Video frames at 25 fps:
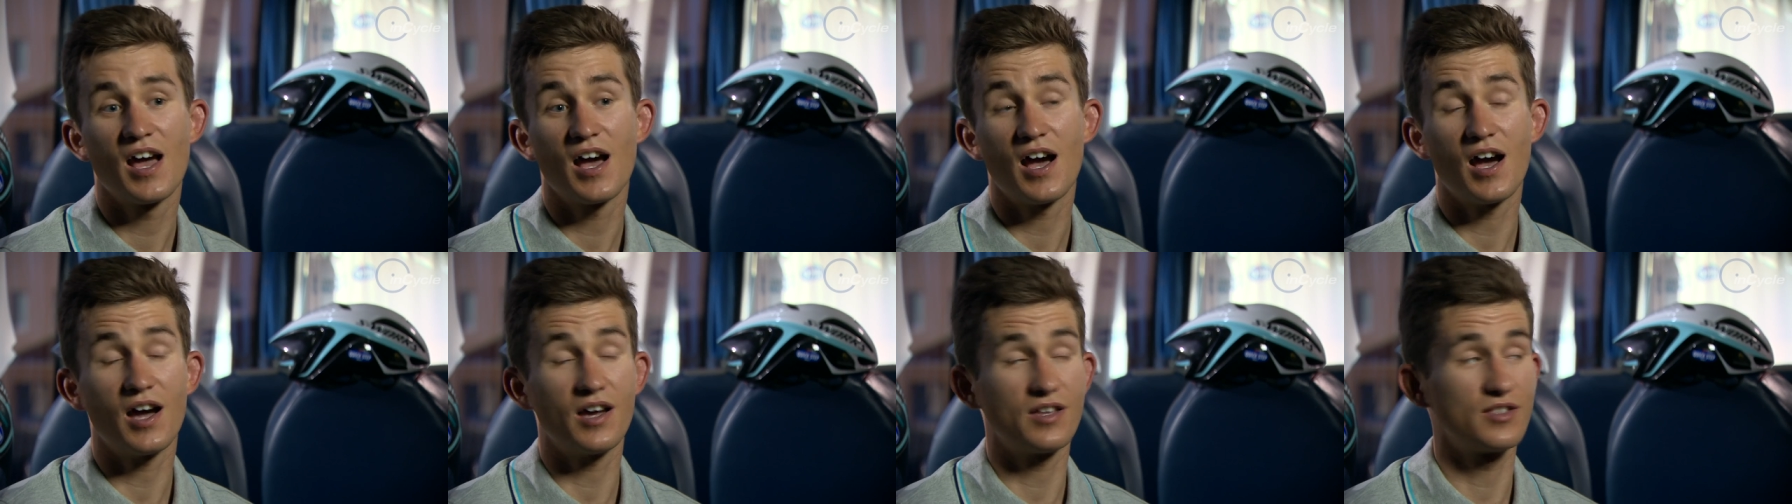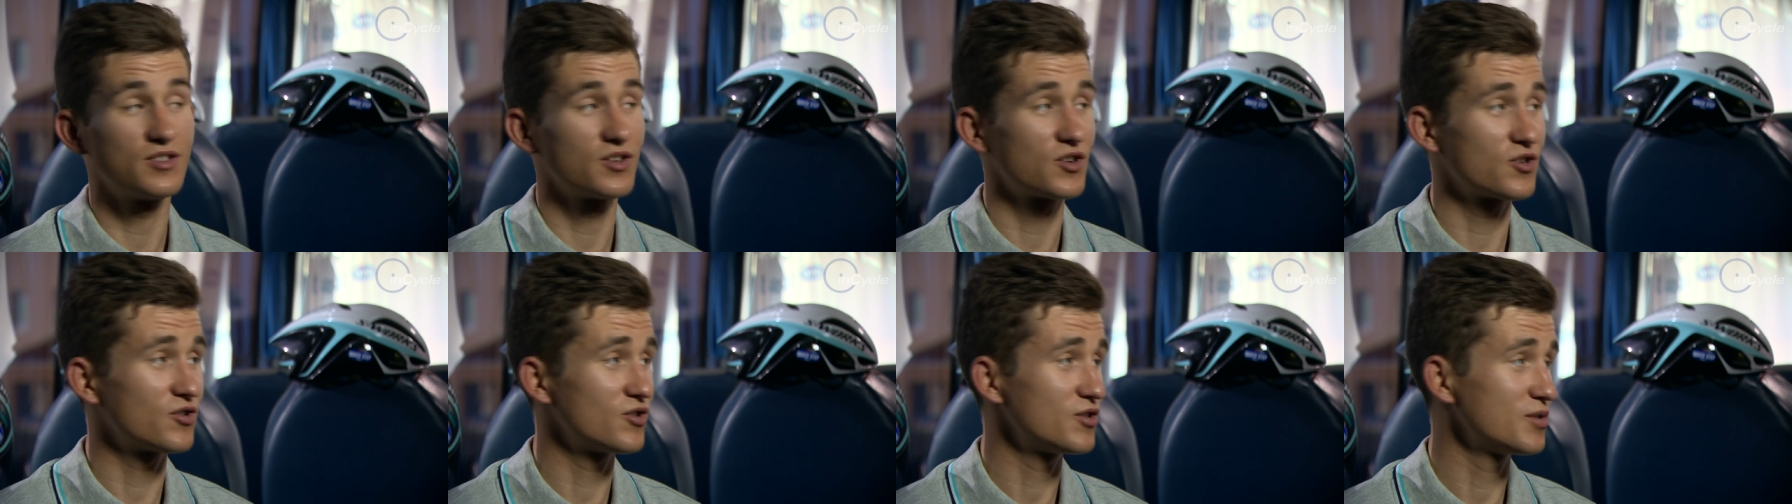Ah,
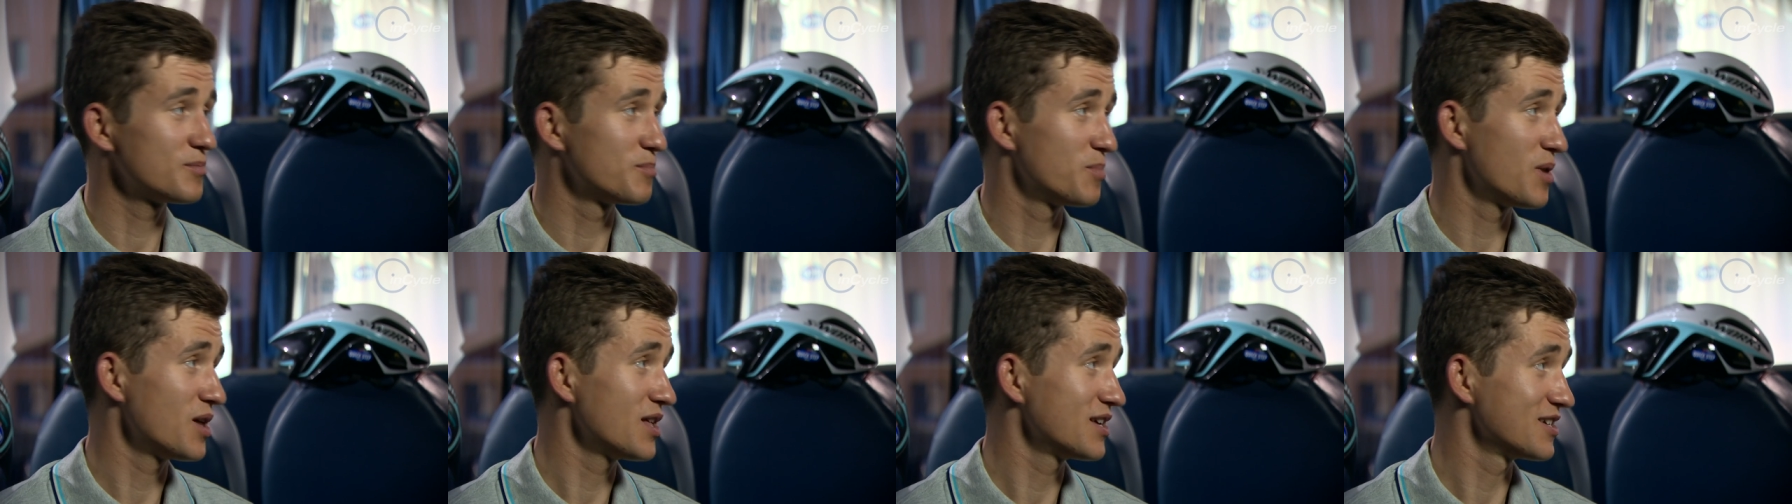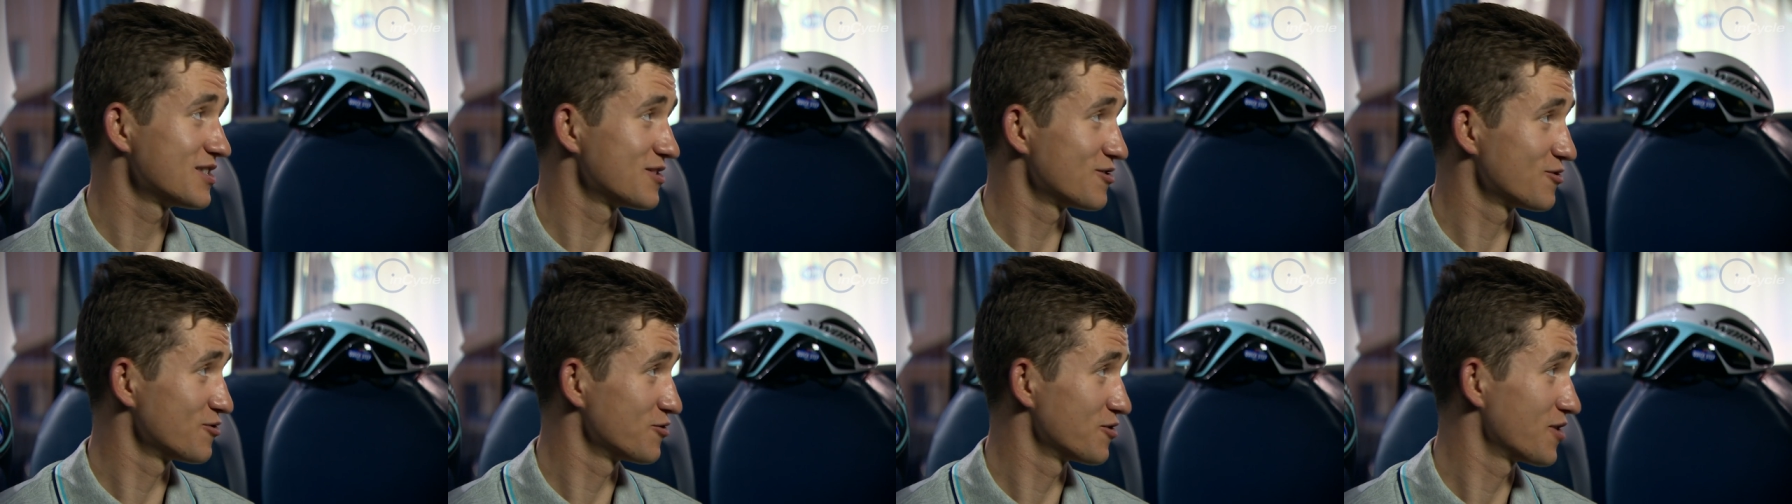in the current
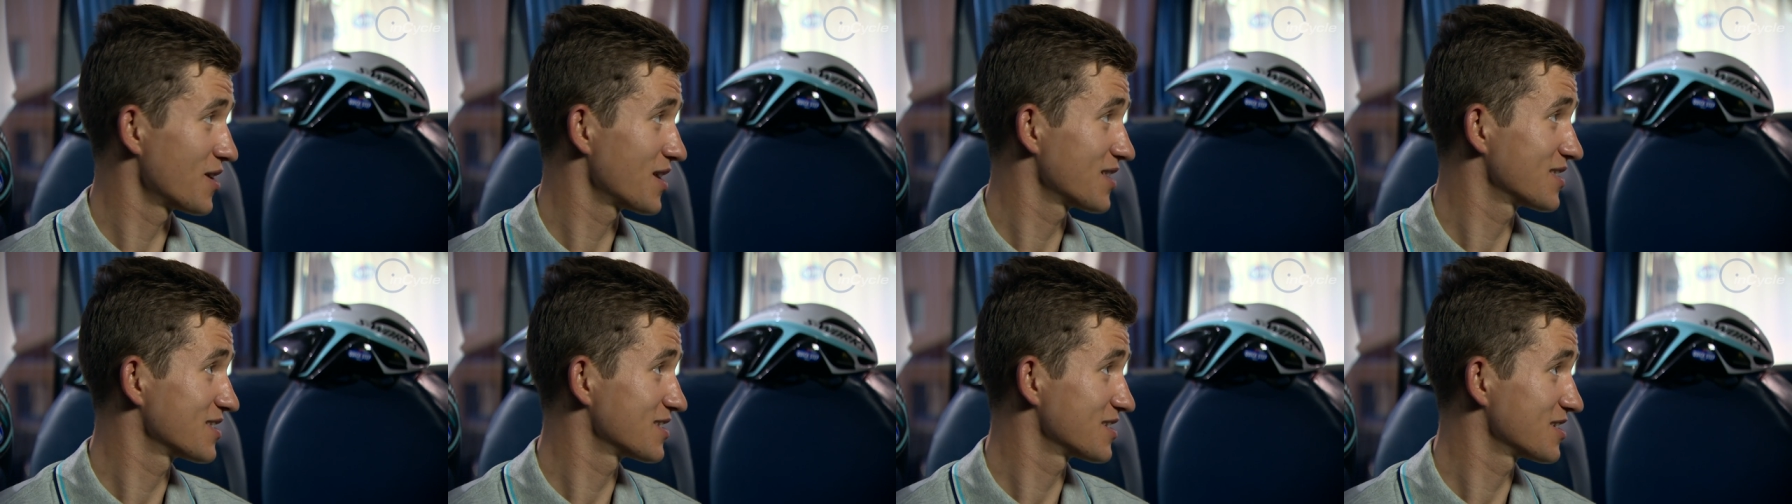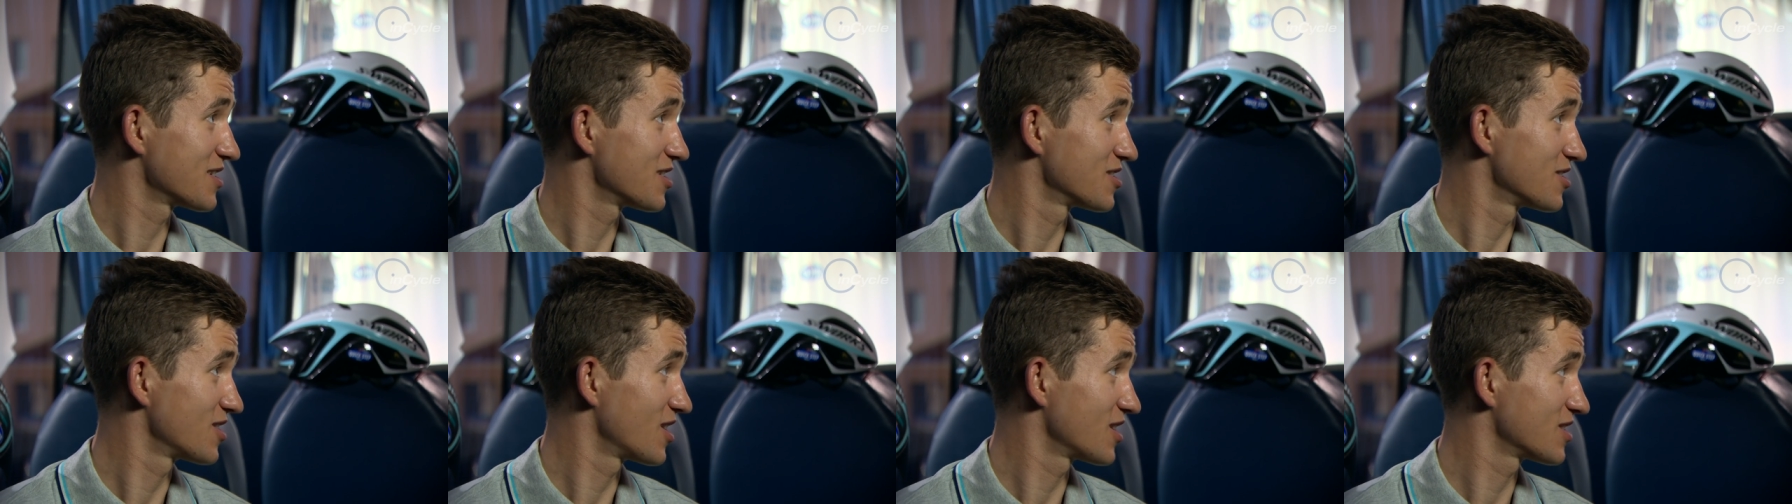peloton, that's
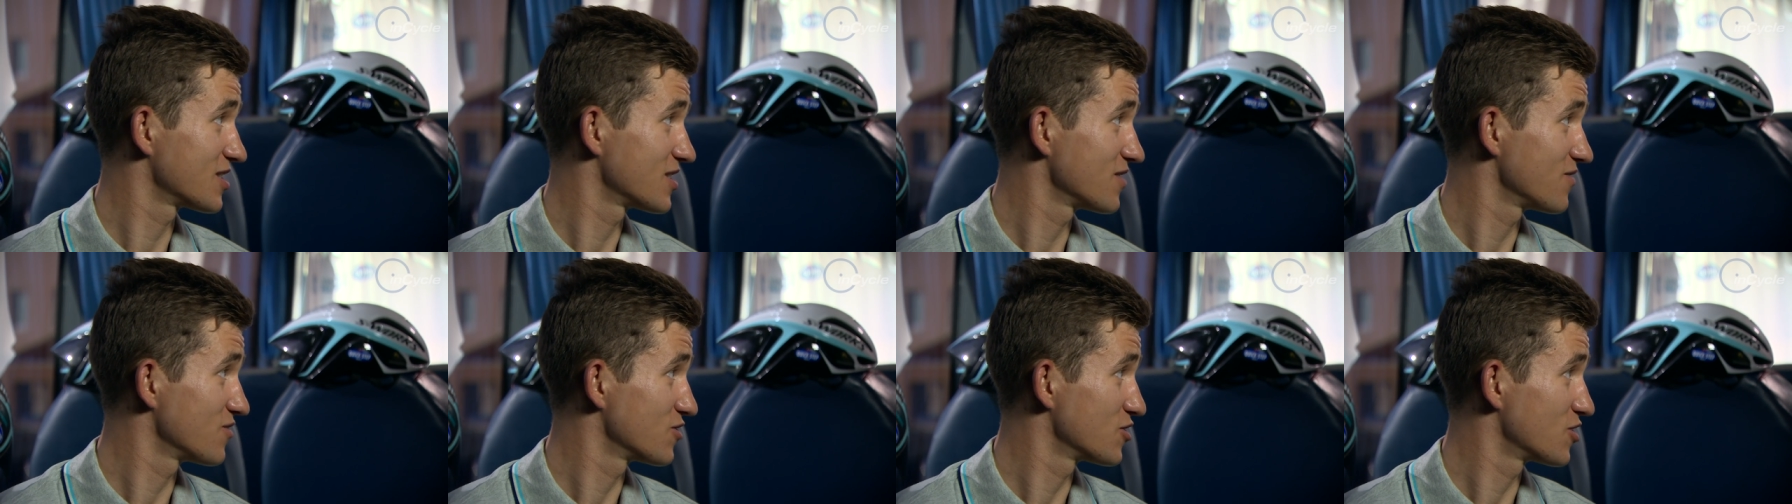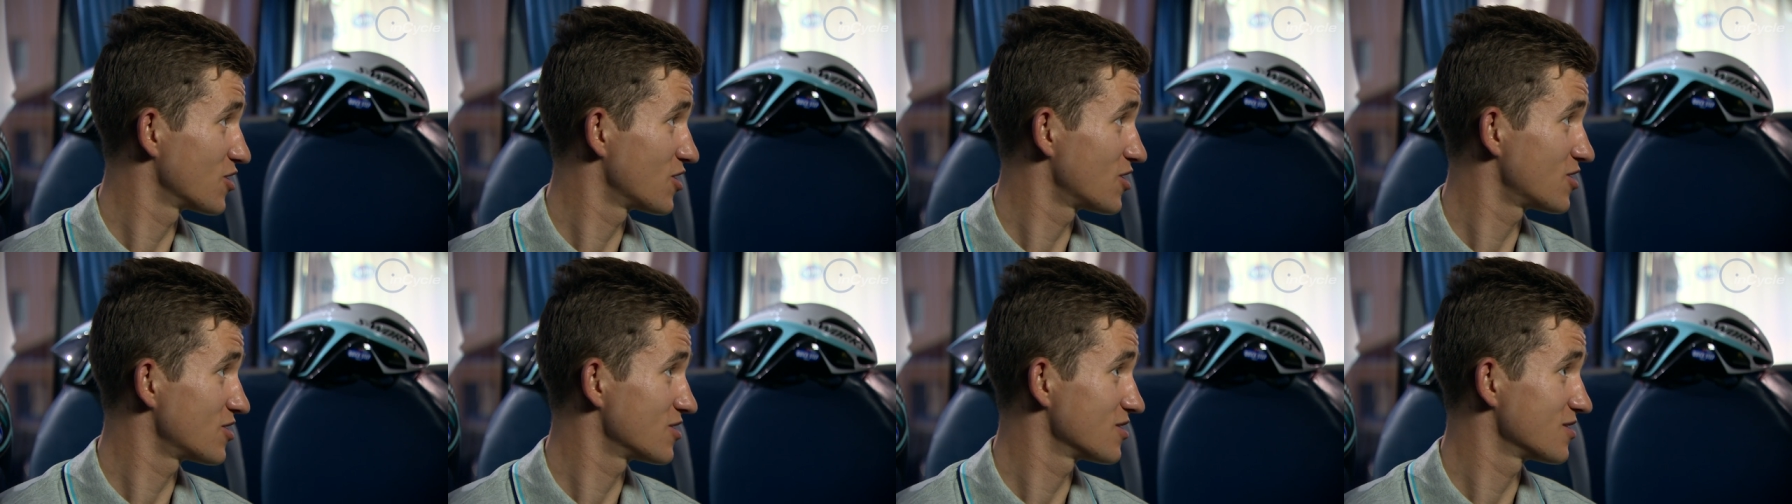that's
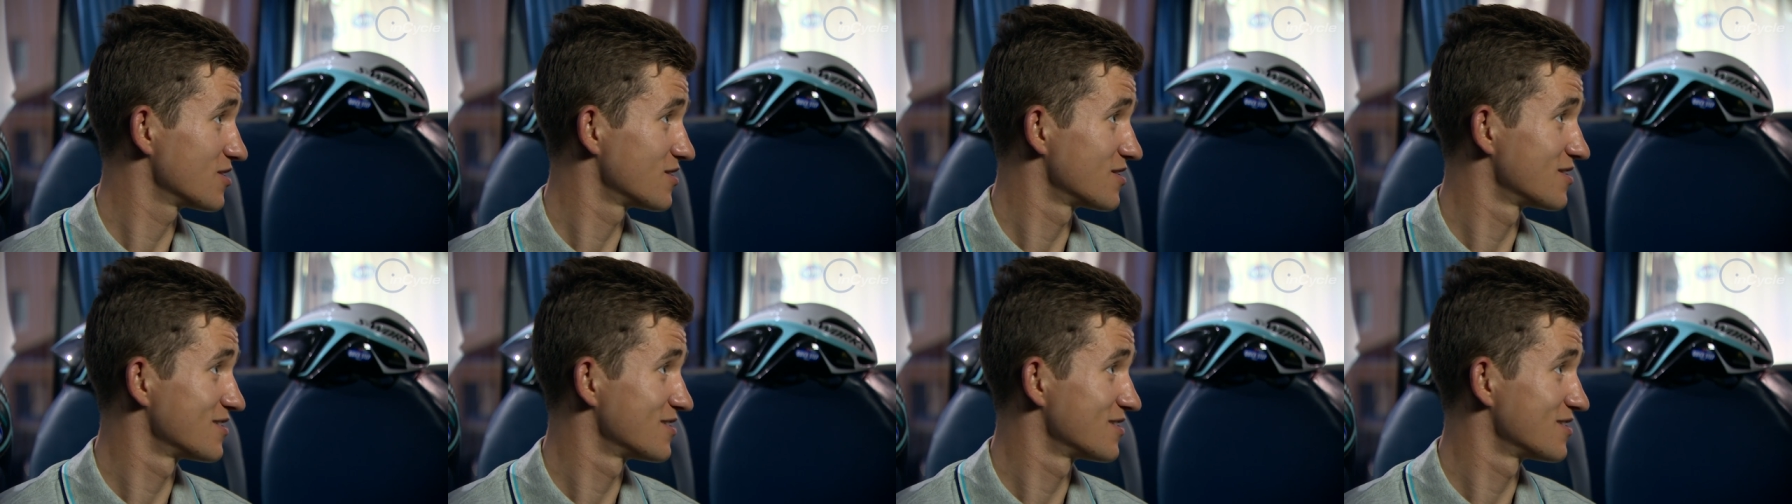even harder.